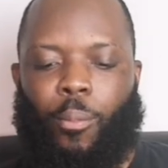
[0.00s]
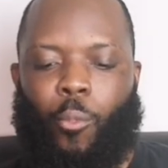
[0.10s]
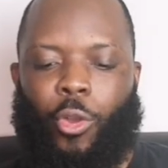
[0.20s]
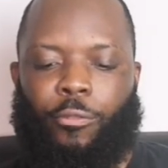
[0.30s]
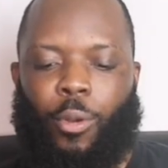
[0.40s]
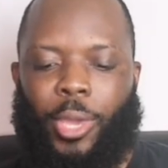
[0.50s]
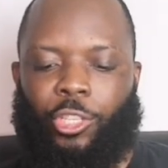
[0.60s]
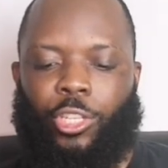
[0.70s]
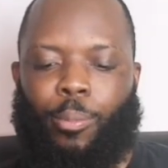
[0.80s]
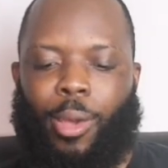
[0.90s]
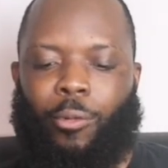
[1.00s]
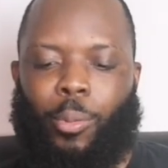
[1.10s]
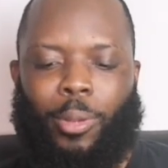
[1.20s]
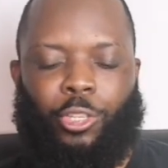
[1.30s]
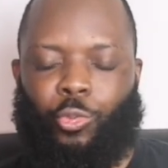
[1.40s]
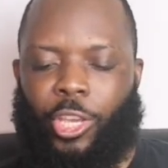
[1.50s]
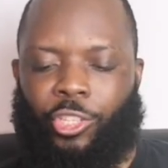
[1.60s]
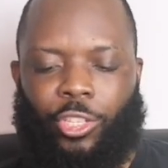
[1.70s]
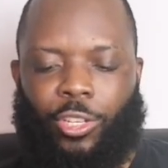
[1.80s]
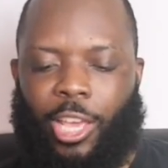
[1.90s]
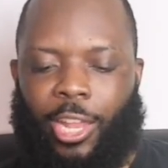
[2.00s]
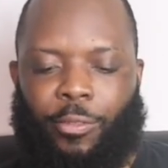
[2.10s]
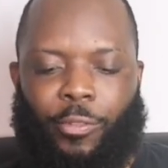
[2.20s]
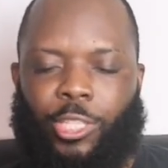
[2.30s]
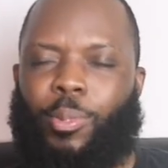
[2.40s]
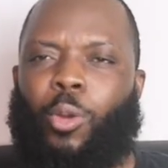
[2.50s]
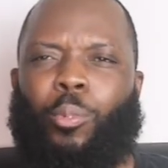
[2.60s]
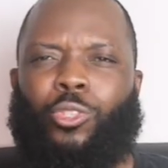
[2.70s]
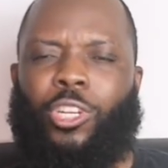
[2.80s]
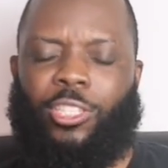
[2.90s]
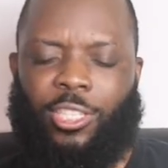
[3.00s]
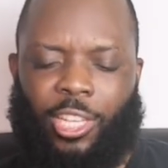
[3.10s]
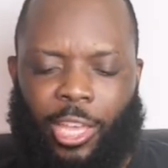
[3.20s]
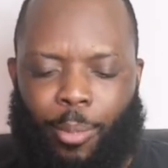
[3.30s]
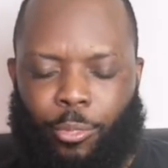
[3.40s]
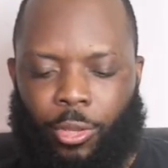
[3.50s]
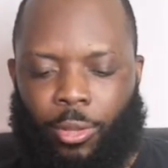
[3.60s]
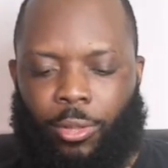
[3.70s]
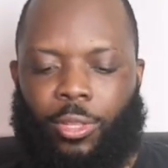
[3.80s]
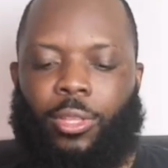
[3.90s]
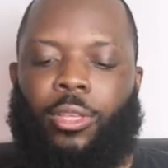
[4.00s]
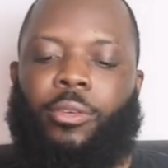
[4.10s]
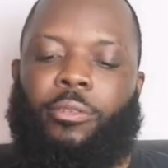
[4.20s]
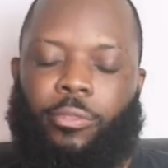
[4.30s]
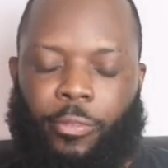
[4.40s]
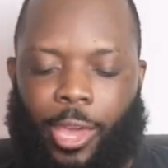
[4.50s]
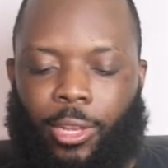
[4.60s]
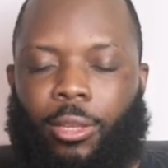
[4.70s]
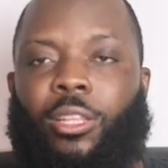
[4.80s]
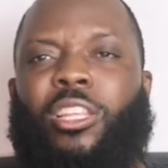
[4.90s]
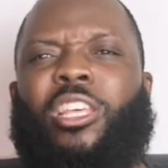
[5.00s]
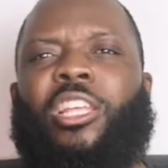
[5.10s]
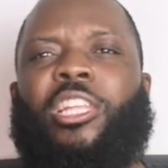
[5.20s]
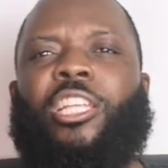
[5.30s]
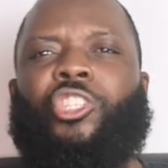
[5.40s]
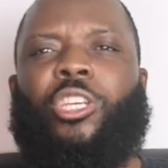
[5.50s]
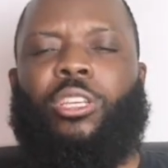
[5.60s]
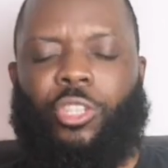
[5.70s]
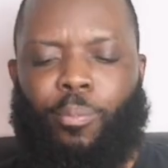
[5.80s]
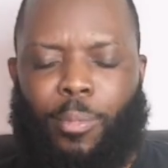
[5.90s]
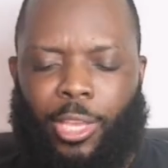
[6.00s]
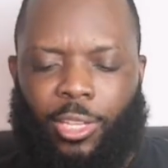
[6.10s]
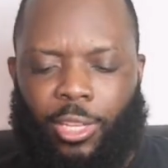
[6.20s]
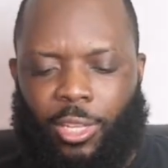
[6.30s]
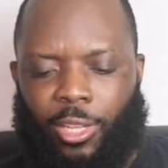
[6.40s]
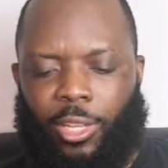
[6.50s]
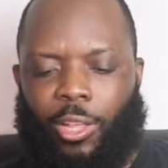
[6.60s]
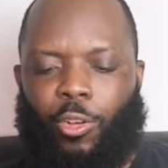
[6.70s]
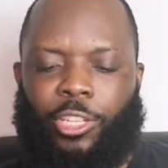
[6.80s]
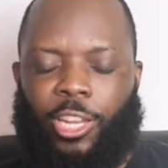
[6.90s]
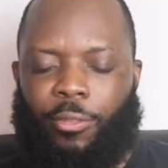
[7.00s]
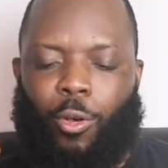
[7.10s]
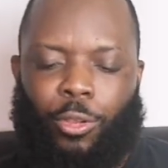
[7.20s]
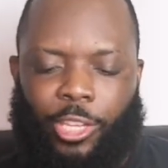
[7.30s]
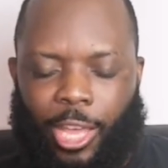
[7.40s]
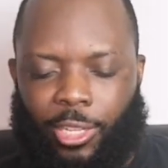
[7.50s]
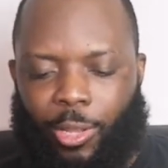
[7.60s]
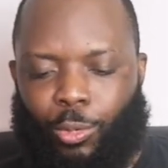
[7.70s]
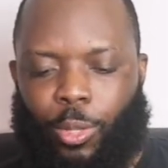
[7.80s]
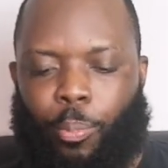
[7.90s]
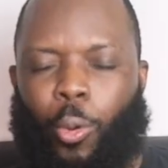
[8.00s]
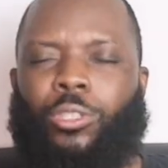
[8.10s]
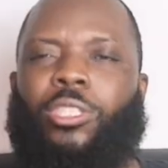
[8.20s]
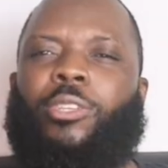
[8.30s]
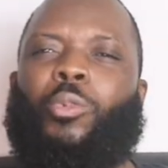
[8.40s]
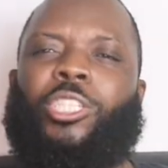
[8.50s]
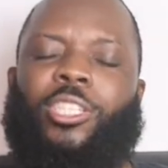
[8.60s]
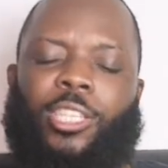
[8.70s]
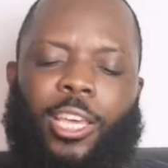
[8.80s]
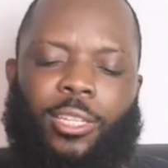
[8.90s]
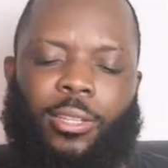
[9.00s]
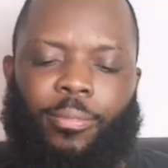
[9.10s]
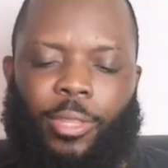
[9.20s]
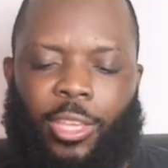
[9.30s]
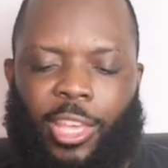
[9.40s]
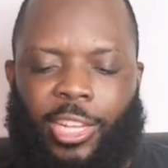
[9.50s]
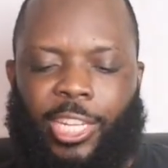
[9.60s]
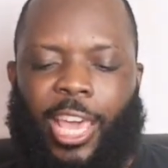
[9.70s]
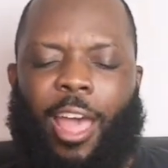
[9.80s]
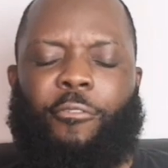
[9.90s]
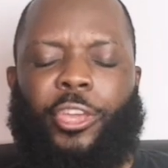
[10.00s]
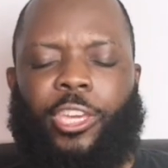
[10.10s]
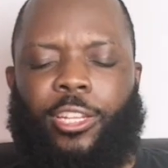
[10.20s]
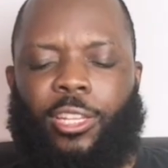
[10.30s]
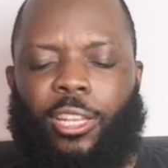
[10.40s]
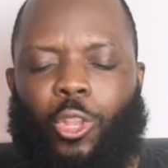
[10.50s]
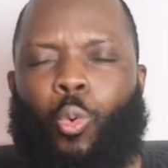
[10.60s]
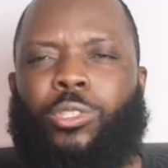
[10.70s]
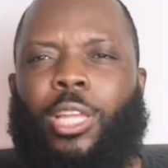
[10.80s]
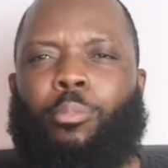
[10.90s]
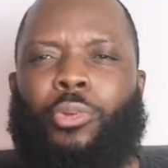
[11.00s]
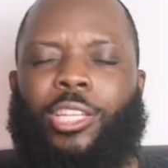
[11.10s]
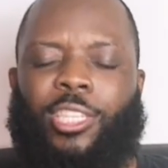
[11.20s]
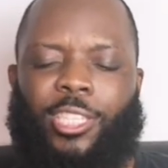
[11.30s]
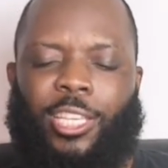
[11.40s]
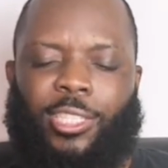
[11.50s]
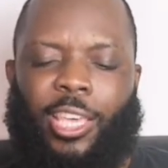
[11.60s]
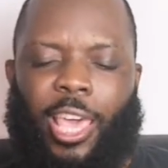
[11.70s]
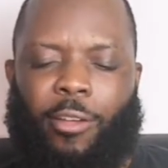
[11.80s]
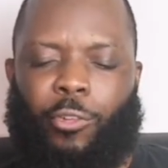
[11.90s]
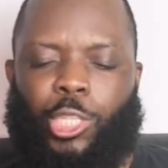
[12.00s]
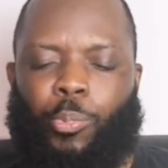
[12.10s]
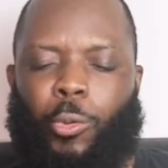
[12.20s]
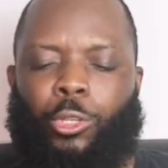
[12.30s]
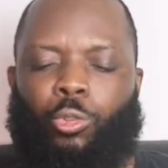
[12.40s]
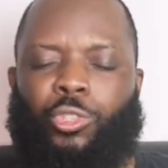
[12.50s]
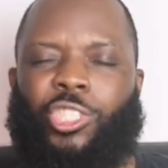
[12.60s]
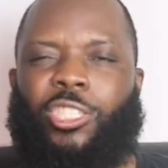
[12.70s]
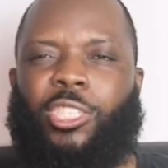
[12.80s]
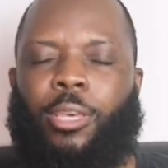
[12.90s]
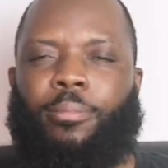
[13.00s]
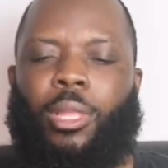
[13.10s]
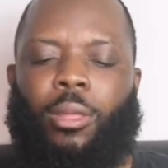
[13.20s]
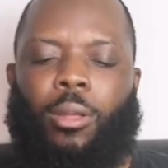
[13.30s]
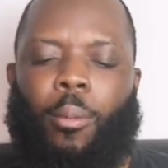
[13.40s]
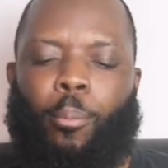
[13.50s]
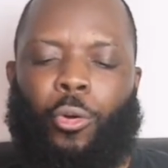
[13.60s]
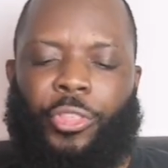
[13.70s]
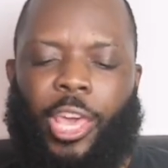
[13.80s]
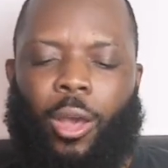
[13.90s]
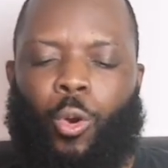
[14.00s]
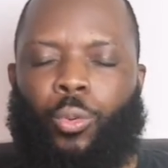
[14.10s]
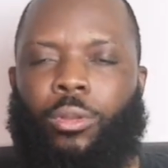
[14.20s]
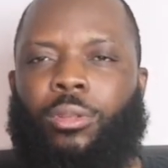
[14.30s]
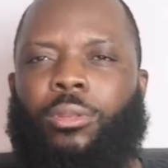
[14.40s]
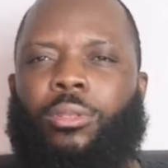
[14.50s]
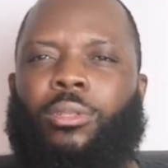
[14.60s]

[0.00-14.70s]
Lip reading: for more information about repatriation and investment opportunities in Gambia. Fine. Then she made, underneath all that, there was a post where she said, the African knows and practices every spiritual system but their own.